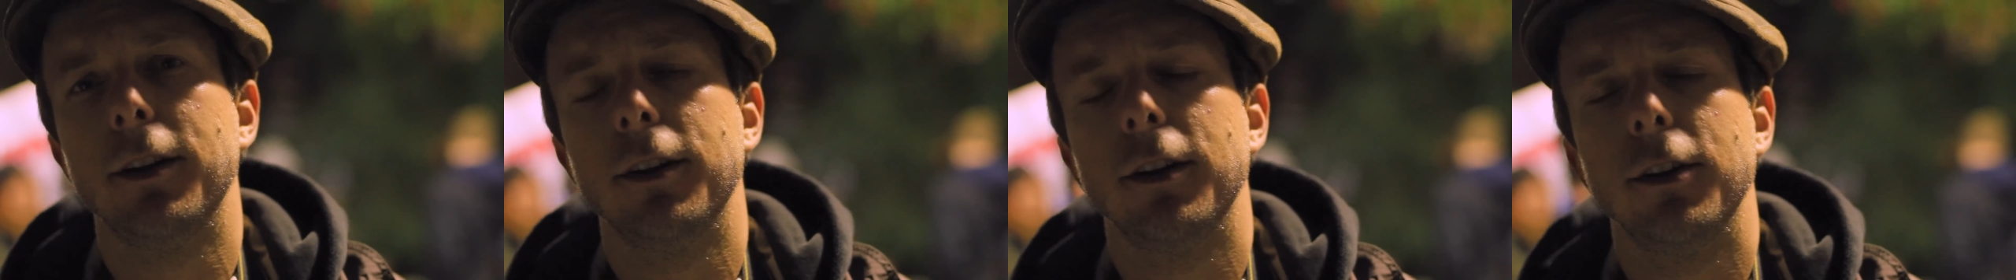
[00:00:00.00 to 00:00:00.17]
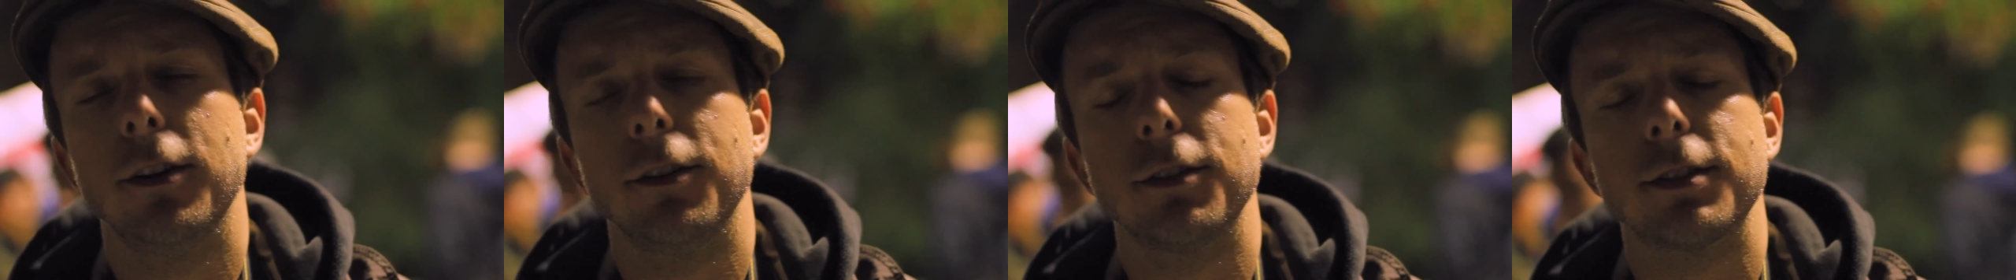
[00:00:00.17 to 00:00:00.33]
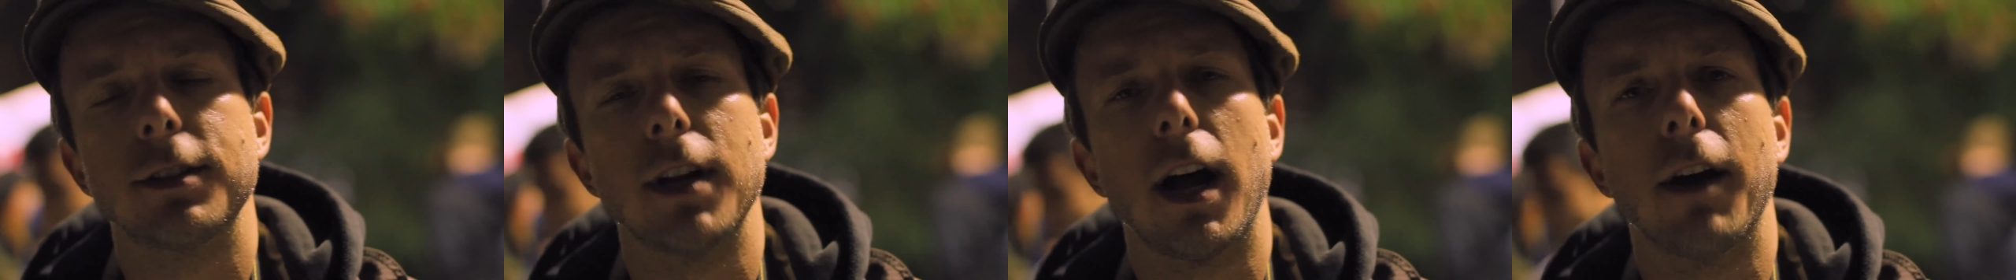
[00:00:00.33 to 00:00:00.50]

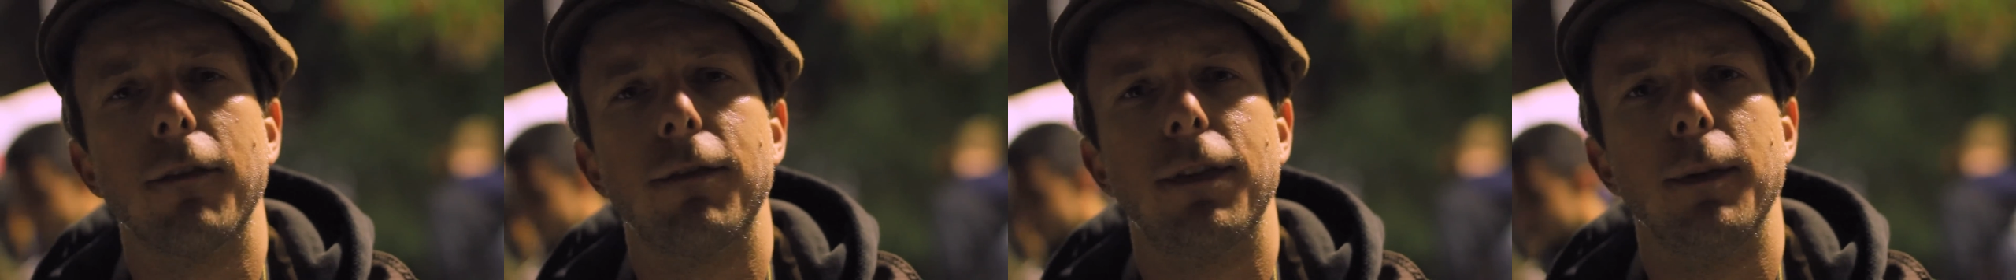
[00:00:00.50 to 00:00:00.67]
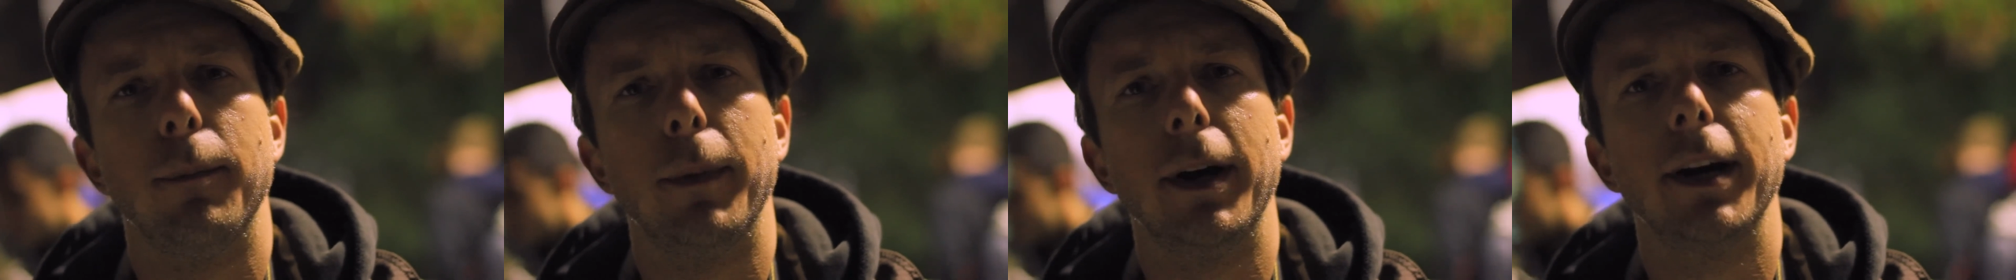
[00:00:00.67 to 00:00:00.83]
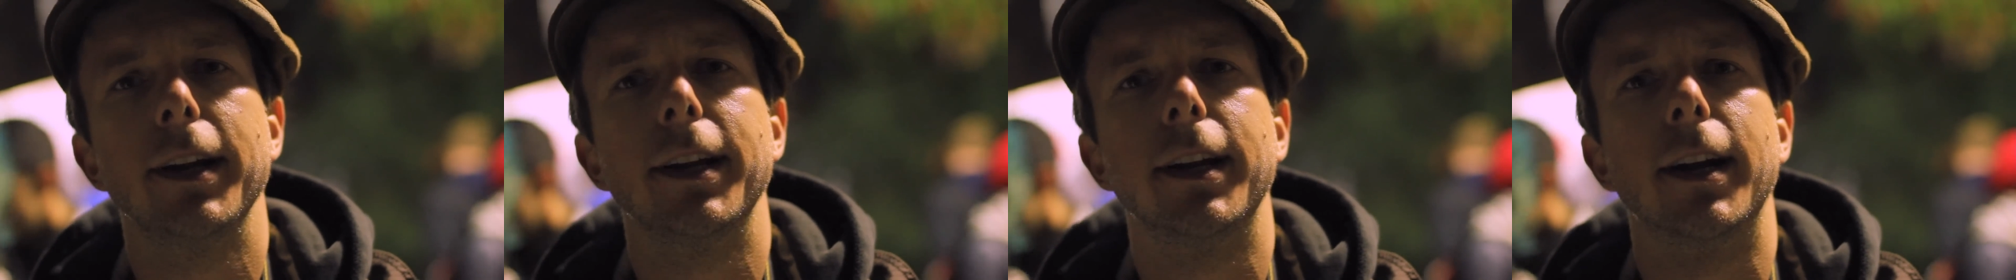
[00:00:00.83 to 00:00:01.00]
who's not
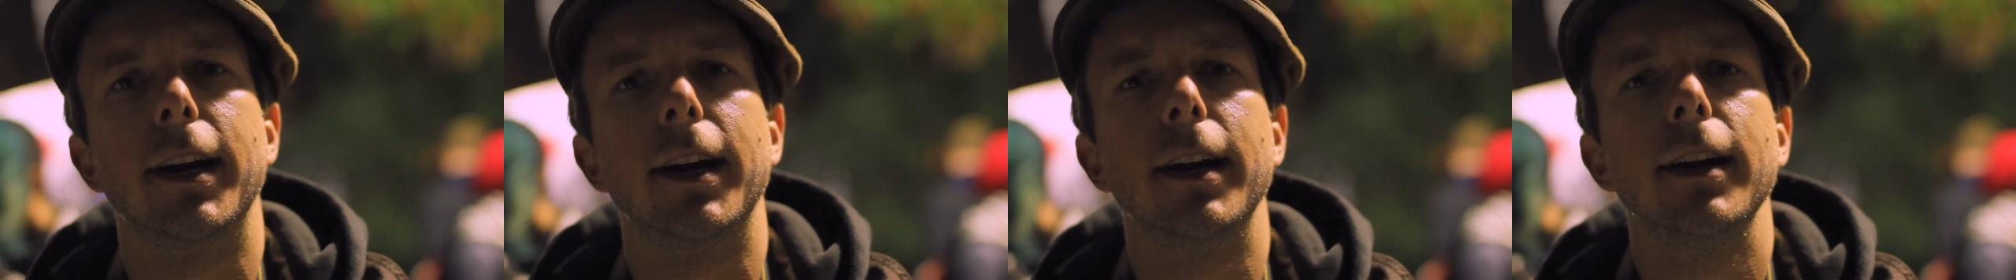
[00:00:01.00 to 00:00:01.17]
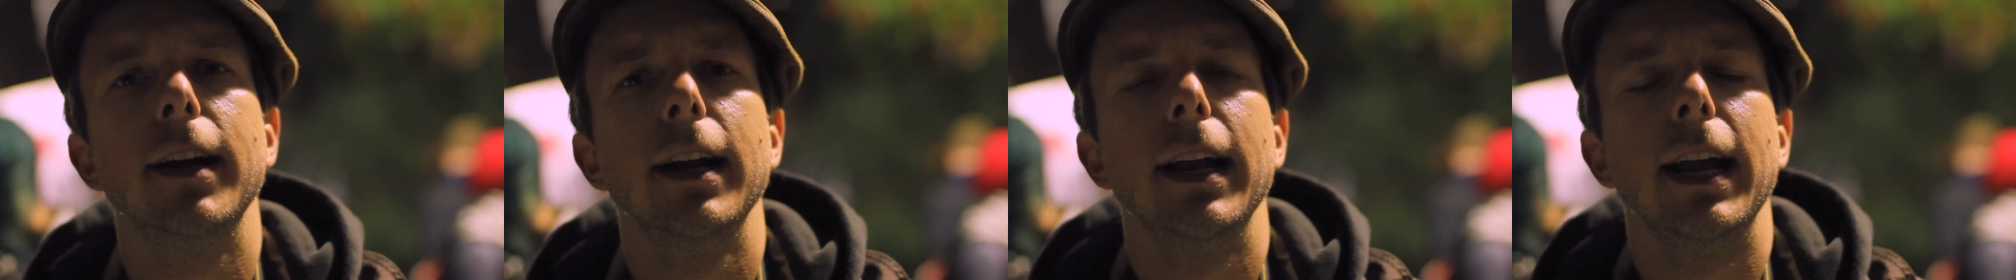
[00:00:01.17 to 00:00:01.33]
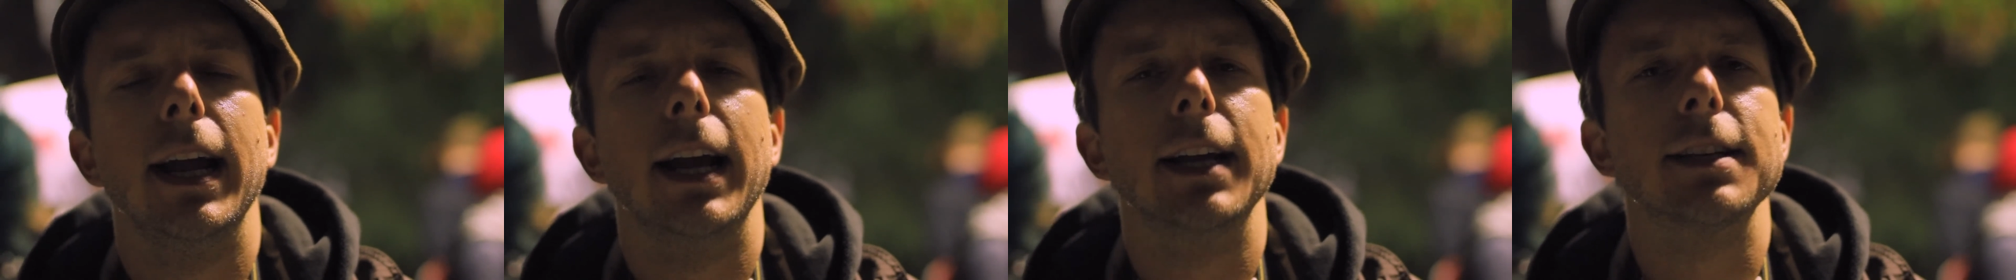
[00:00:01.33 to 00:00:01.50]
familiar,
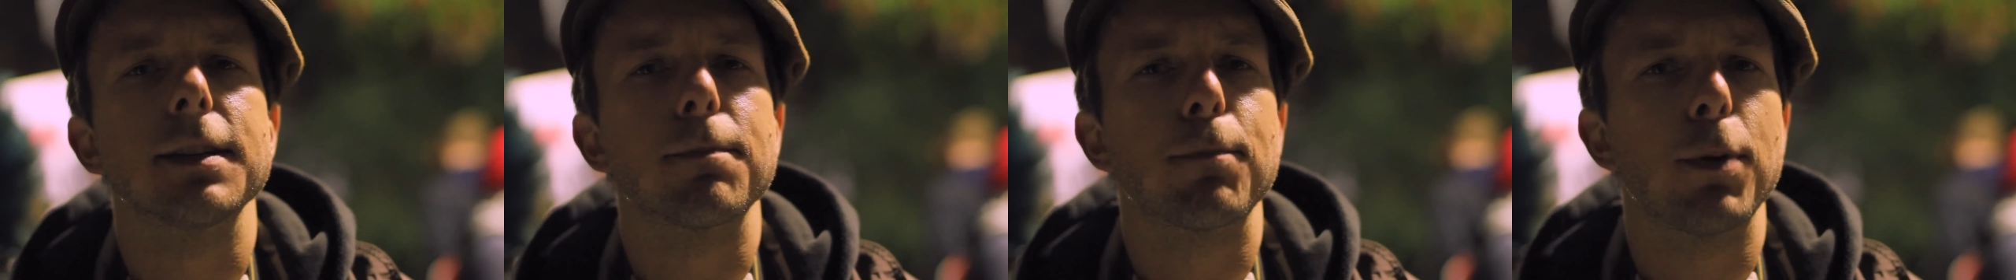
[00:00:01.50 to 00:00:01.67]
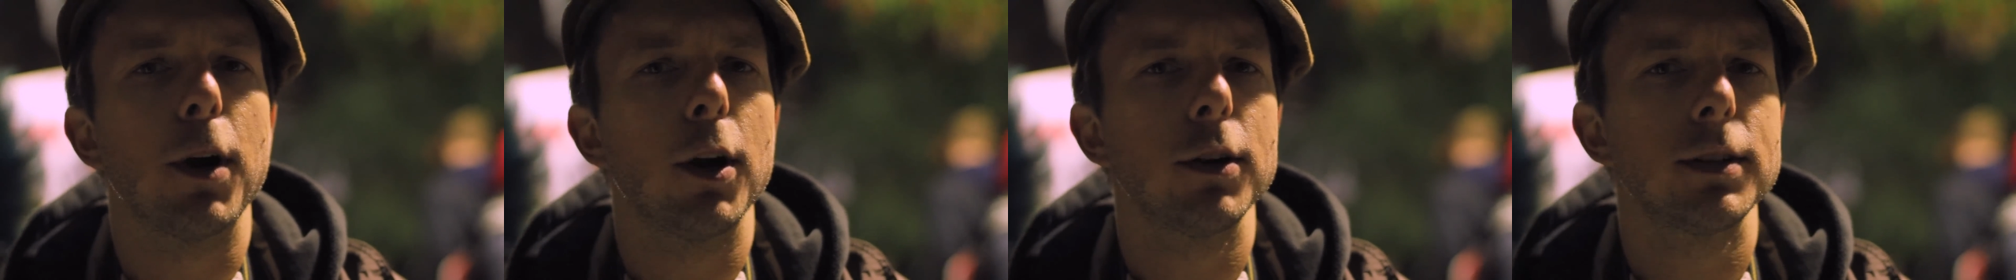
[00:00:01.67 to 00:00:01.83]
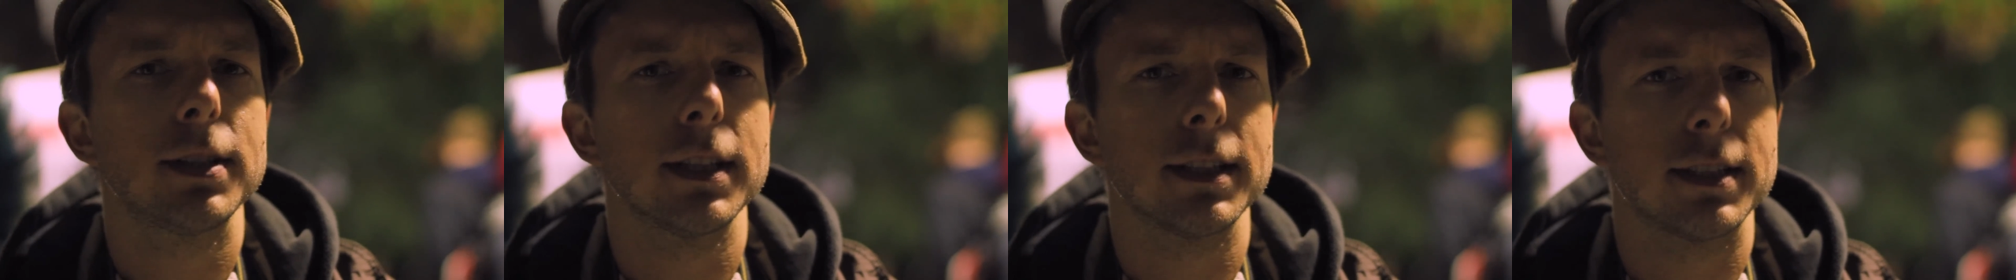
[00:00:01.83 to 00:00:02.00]
is a
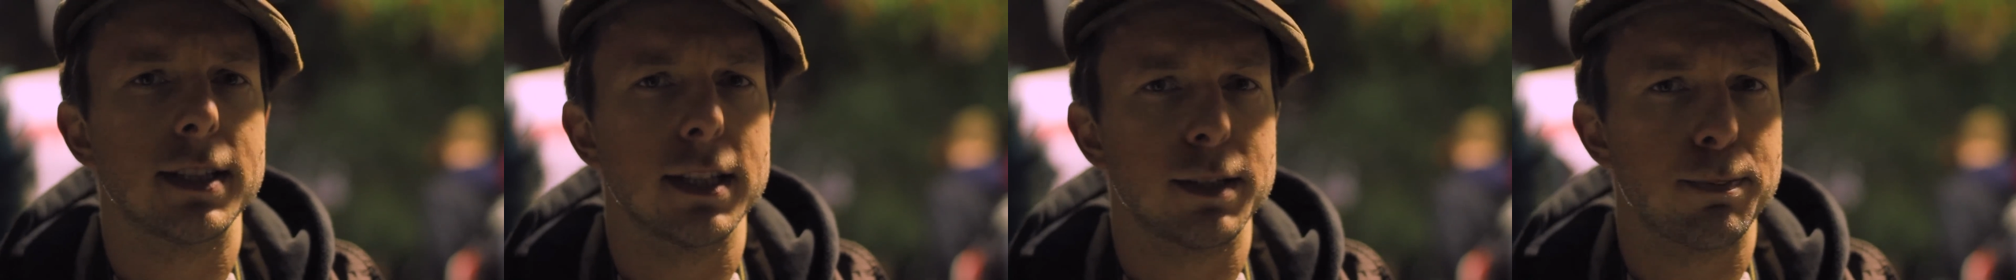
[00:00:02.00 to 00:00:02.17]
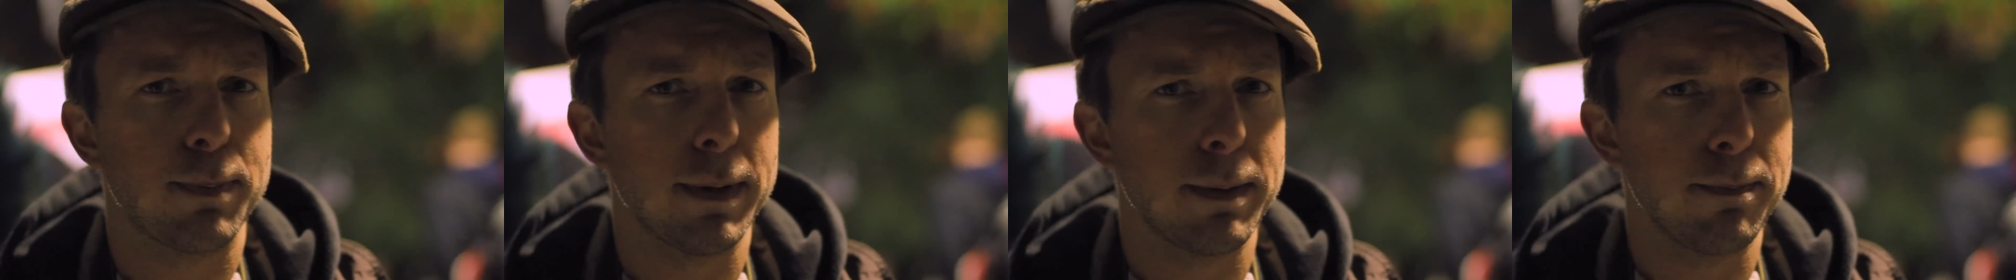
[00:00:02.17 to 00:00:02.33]
process that's